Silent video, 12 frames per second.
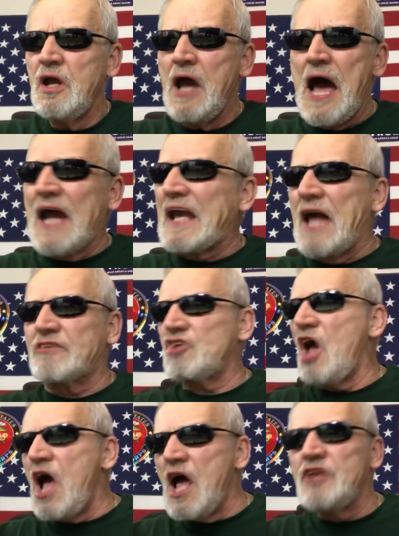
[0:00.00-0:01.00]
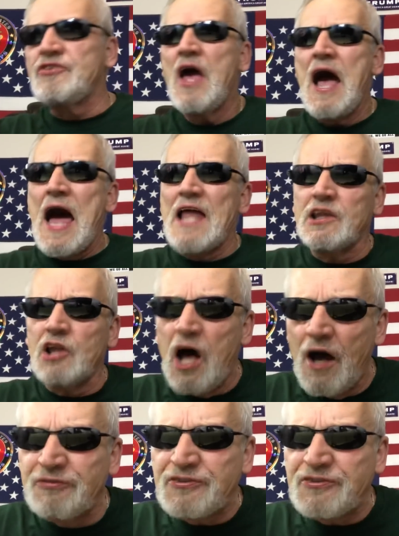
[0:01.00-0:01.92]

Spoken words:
I got tons. I love